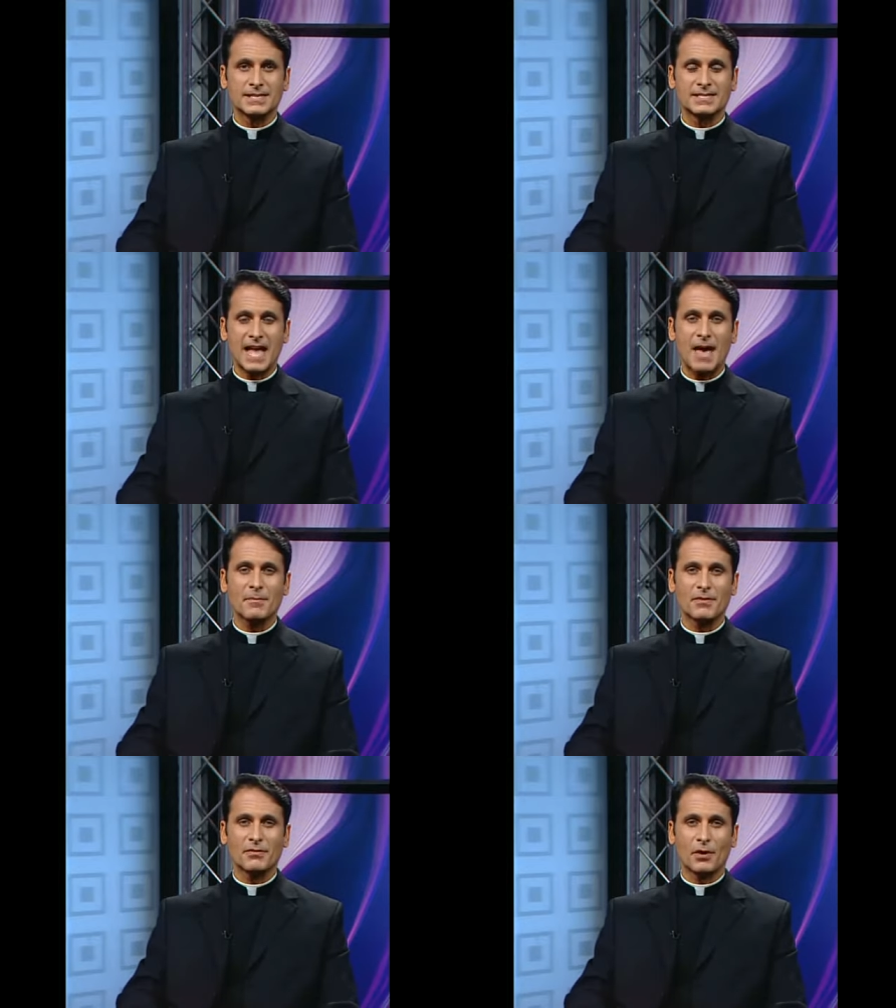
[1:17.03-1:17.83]

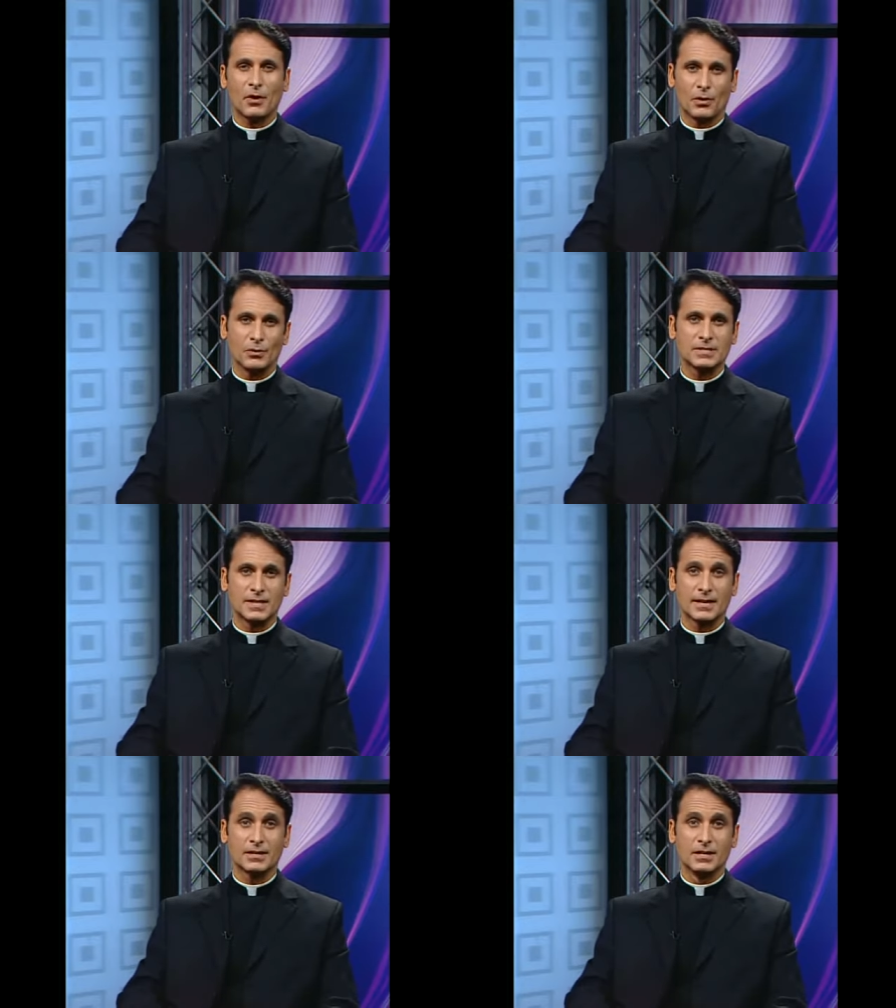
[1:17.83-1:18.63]
examined the
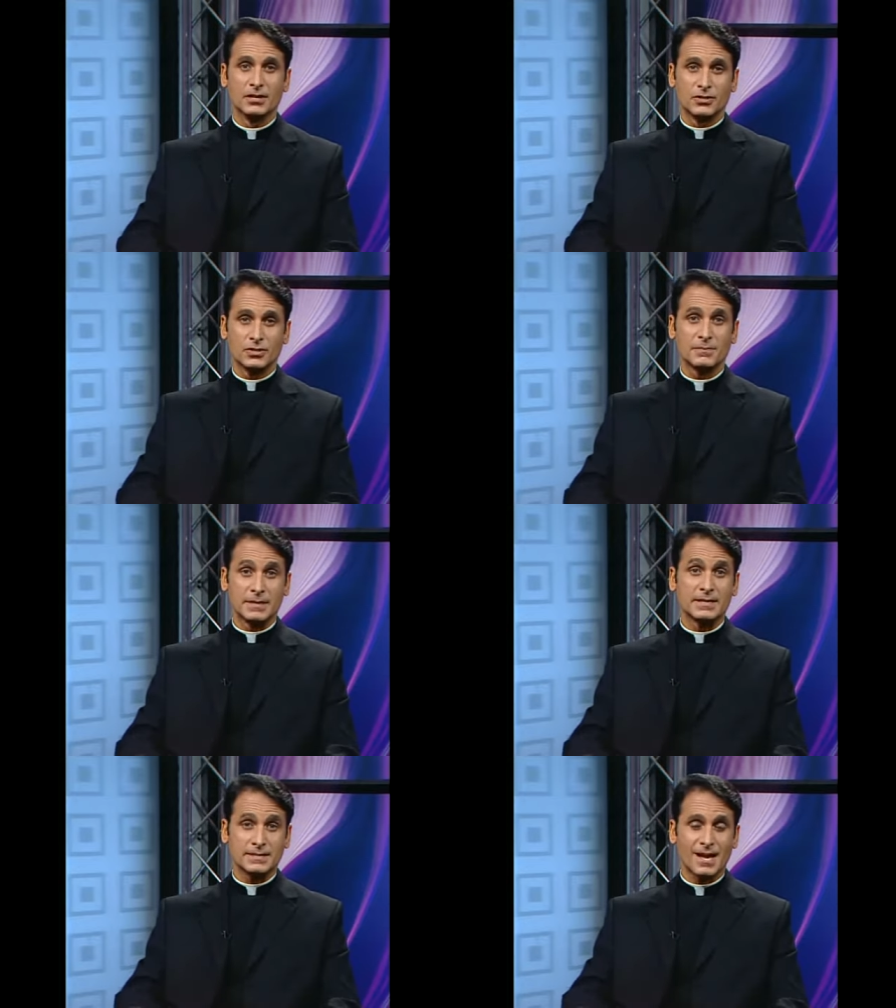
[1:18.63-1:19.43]
host that should have
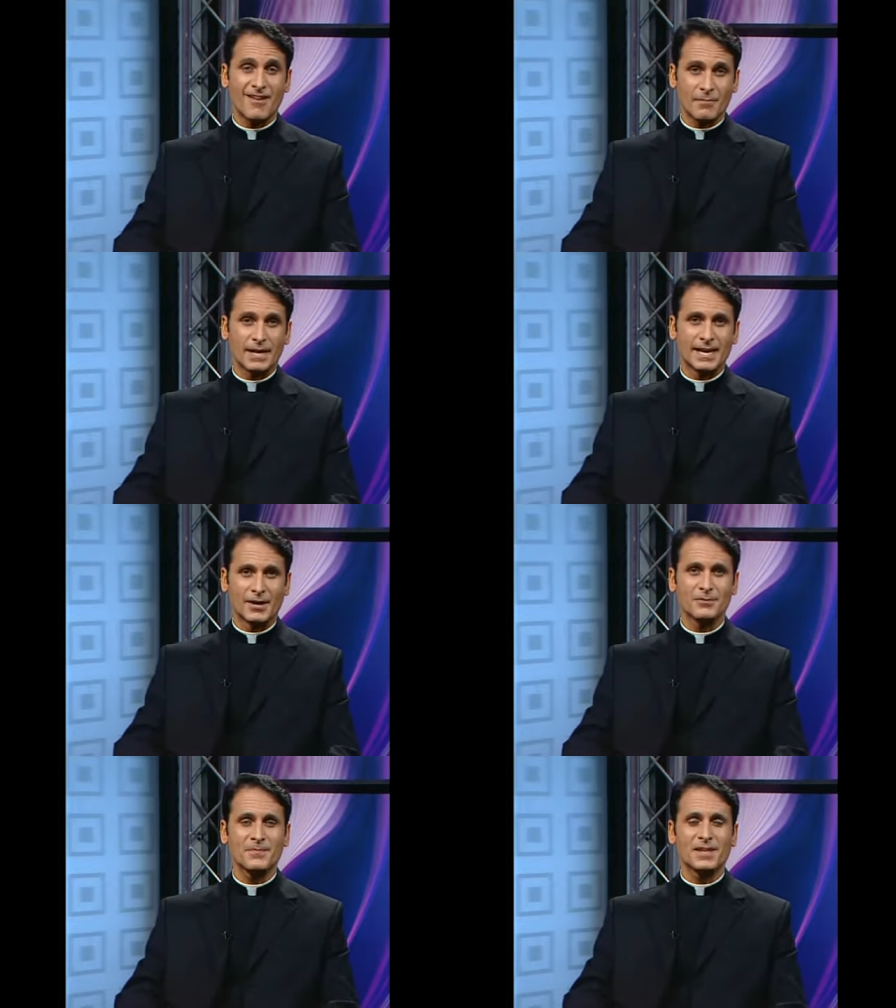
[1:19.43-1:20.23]
been dissolved by
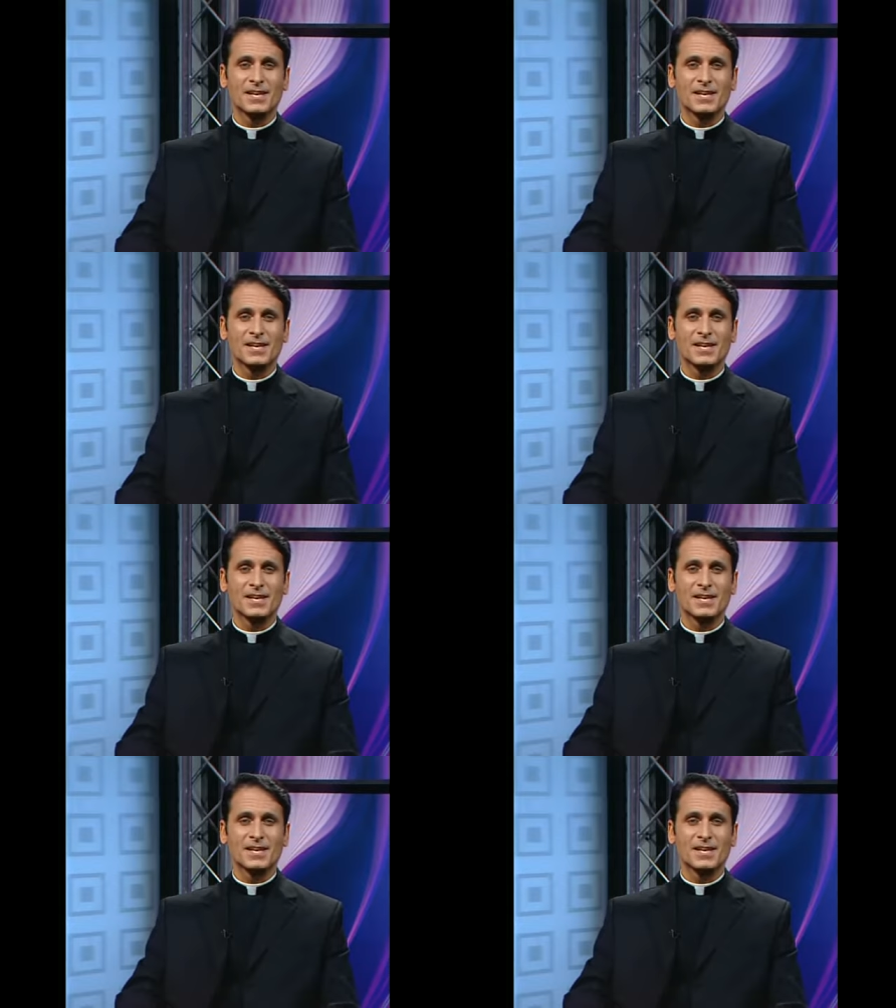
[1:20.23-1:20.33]
now,